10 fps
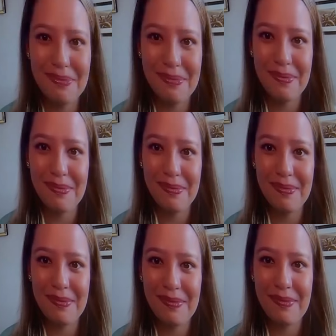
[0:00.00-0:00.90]

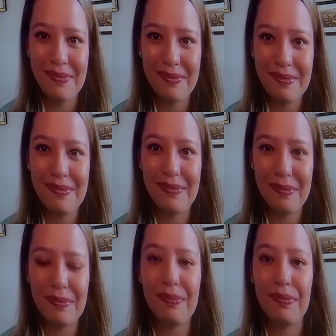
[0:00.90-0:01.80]

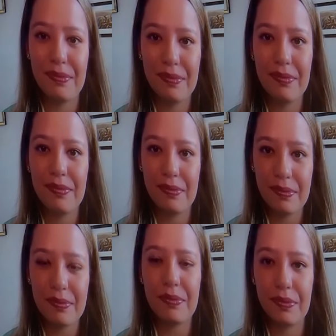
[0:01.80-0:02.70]

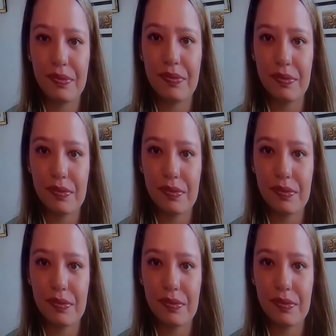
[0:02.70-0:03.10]
This person isn't speaking.